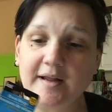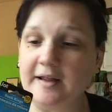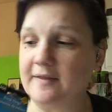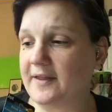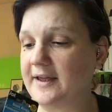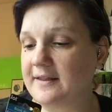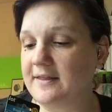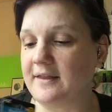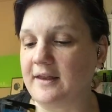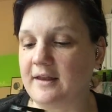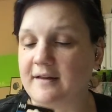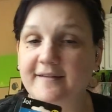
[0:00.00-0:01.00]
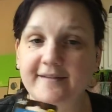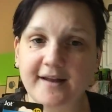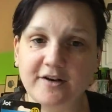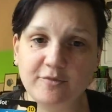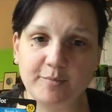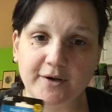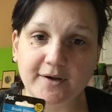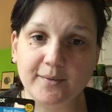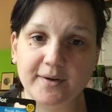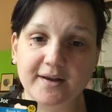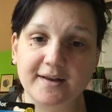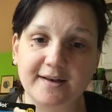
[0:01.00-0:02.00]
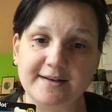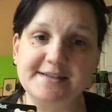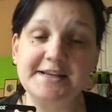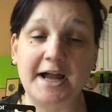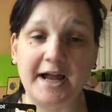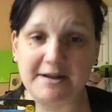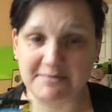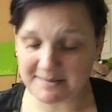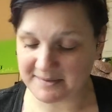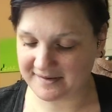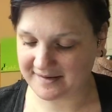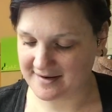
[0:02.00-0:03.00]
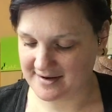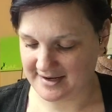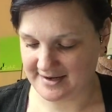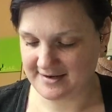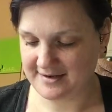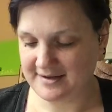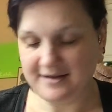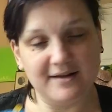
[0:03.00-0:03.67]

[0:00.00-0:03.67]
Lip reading: And like the sketchbook where I can tie ribbons on it,